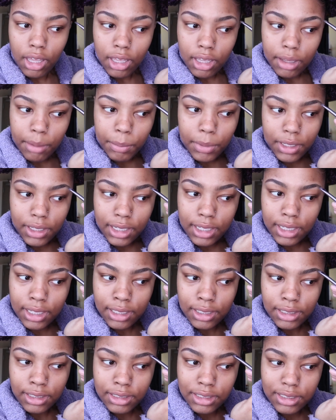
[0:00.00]

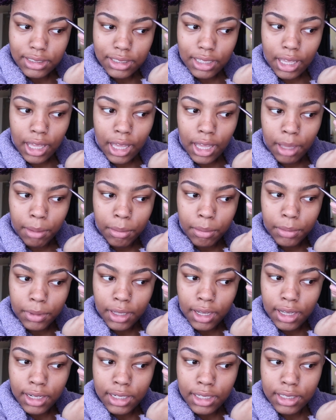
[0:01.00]
because I'm gonna be
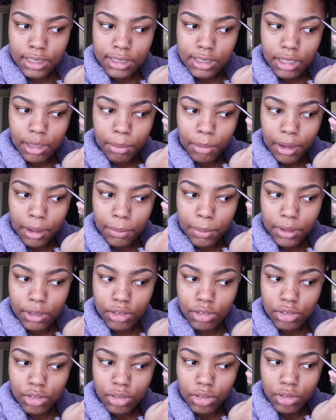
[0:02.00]
honest, a brow
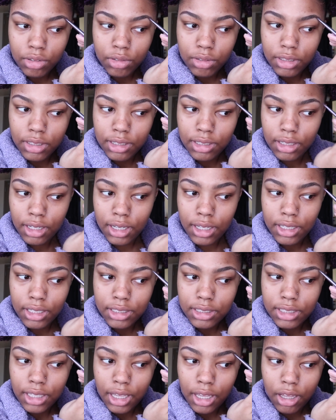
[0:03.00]
pencil
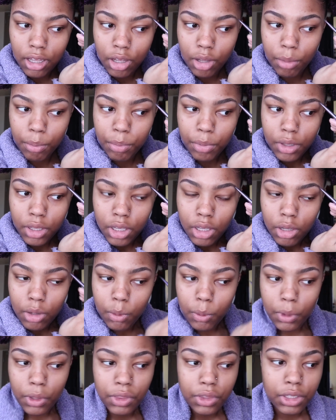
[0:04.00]
does help
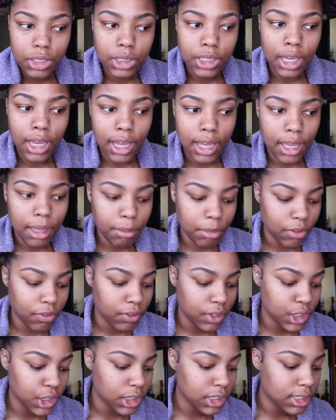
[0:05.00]
with time
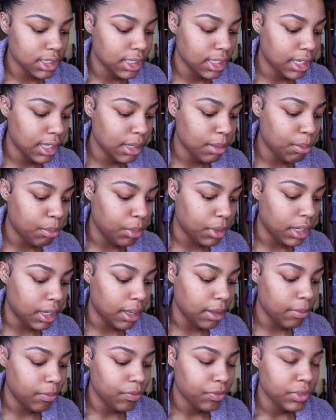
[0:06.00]
efficiency,
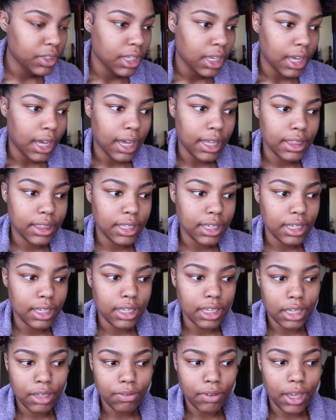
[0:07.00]
but I
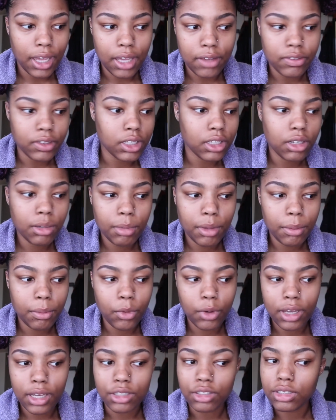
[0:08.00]
think if I have a little bit more
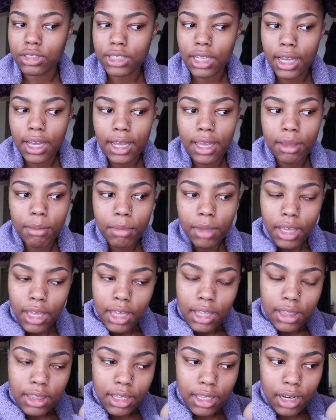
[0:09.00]
extra time,
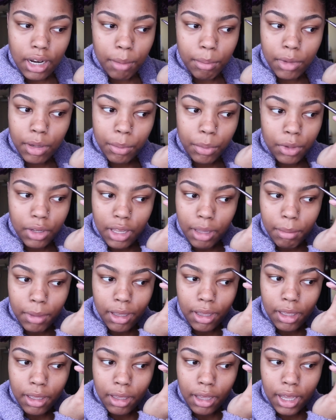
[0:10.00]
then I'm gonna pull out
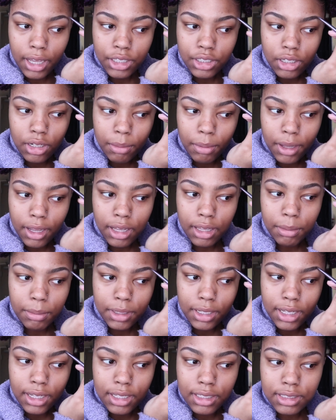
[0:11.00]
my eyeshadow palette
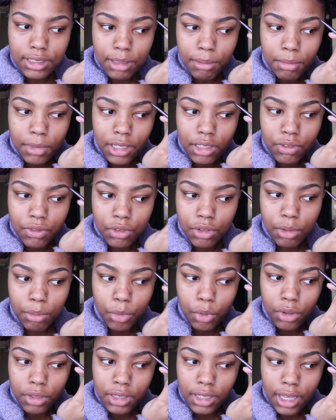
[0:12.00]
because it makes for a
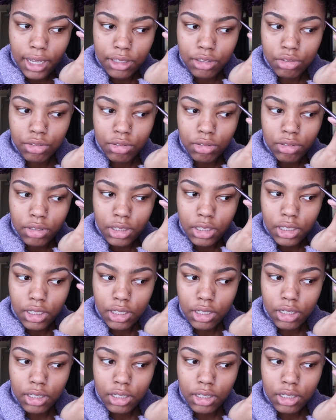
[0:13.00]
more natural look.